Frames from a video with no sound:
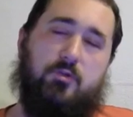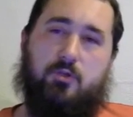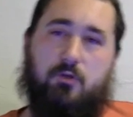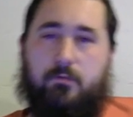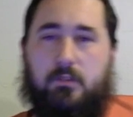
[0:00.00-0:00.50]

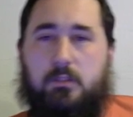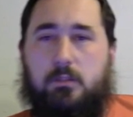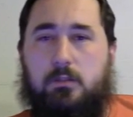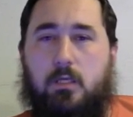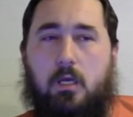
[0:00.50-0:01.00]

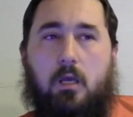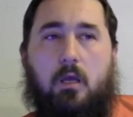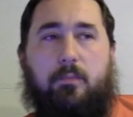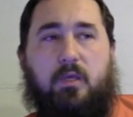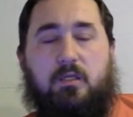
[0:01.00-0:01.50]
services.
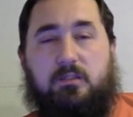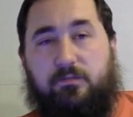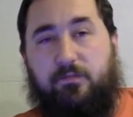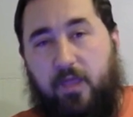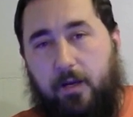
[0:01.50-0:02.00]
Because
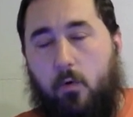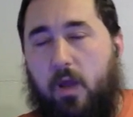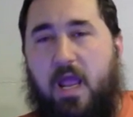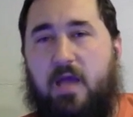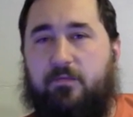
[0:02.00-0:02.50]
if they don't
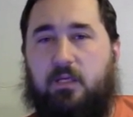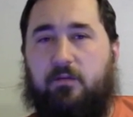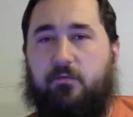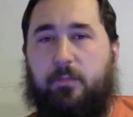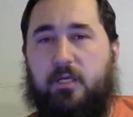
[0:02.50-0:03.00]
have the
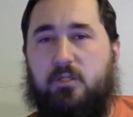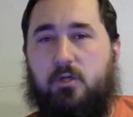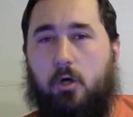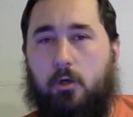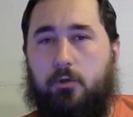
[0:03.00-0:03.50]

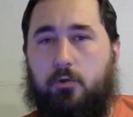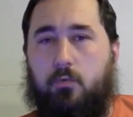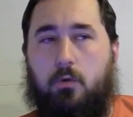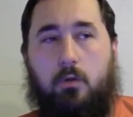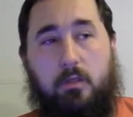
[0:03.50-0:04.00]
information on
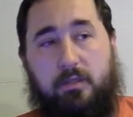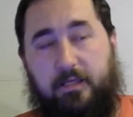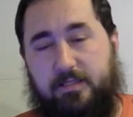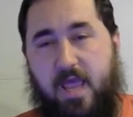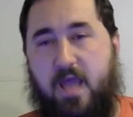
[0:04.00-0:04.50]
you,
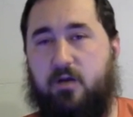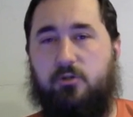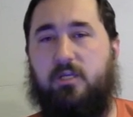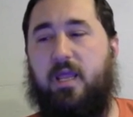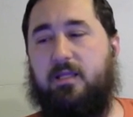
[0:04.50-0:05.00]
the
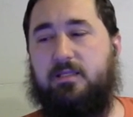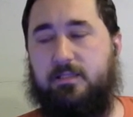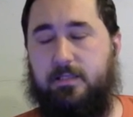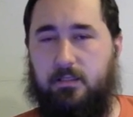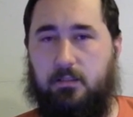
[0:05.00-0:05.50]
attackers can't
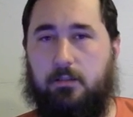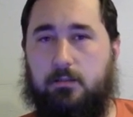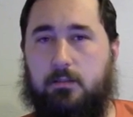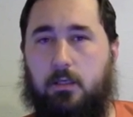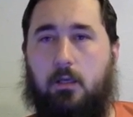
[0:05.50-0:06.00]
steal
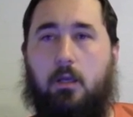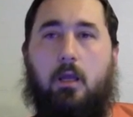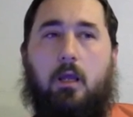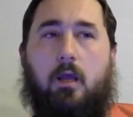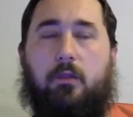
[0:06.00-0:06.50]
it.
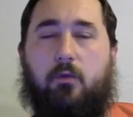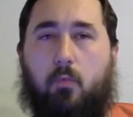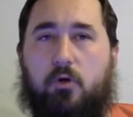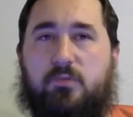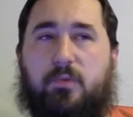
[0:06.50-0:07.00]
And the
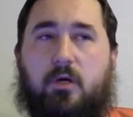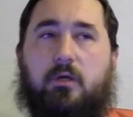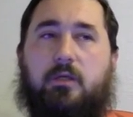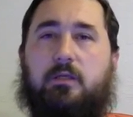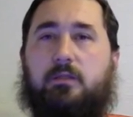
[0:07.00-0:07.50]
worst
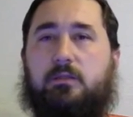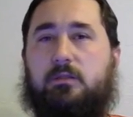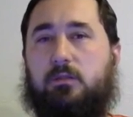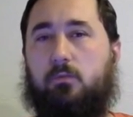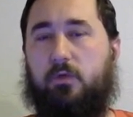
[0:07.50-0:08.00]
part
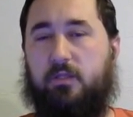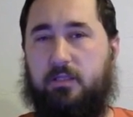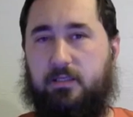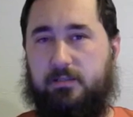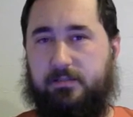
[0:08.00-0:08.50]
is with
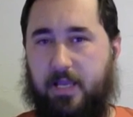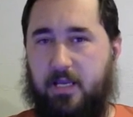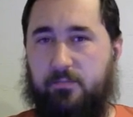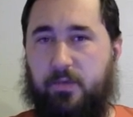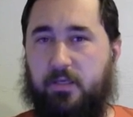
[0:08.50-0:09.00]
these
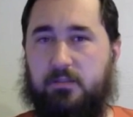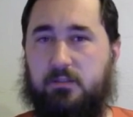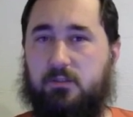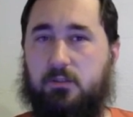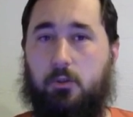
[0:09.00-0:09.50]

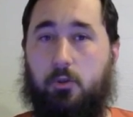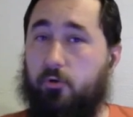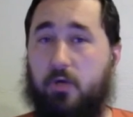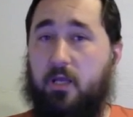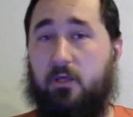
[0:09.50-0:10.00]
databases,
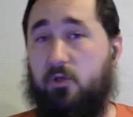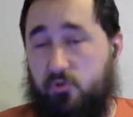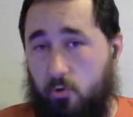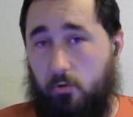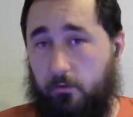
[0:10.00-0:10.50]
you're not in
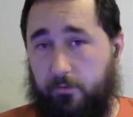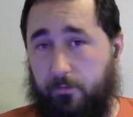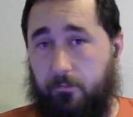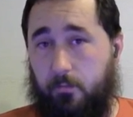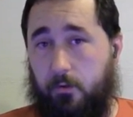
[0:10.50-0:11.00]
control of them.
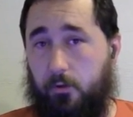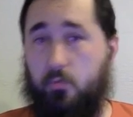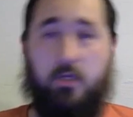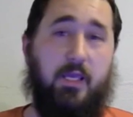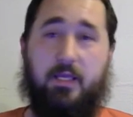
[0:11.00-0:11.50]
You
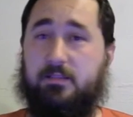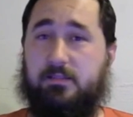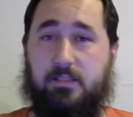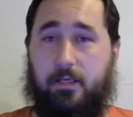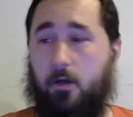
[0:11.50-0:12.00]
can't
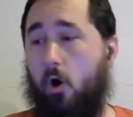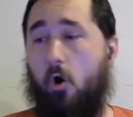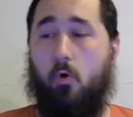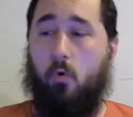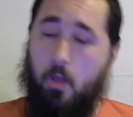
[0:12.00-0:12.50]
say, oh,